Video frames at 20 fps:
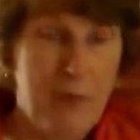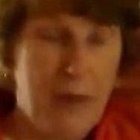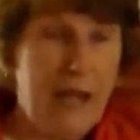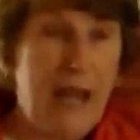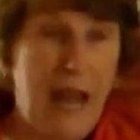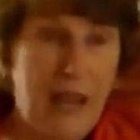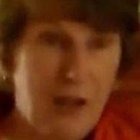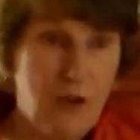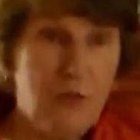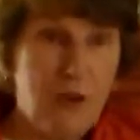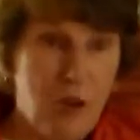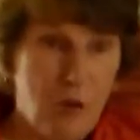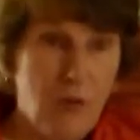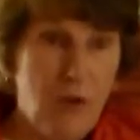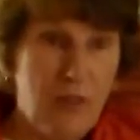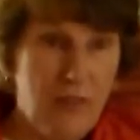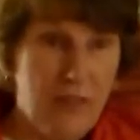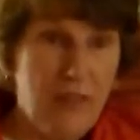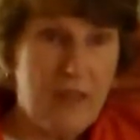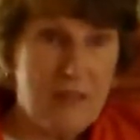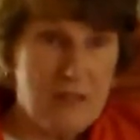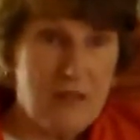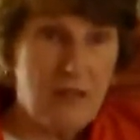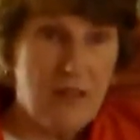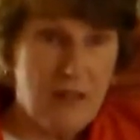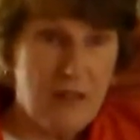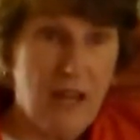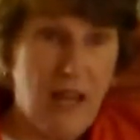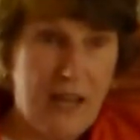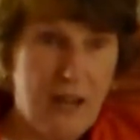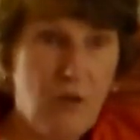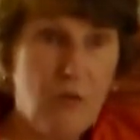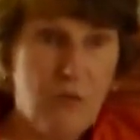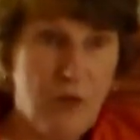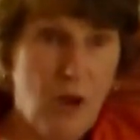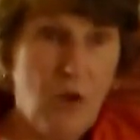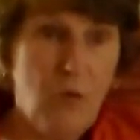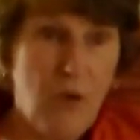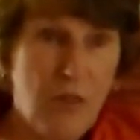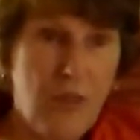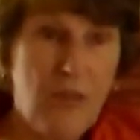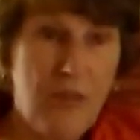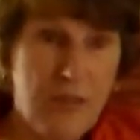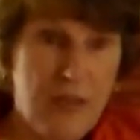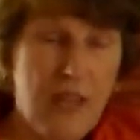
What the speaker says: But I don't know whether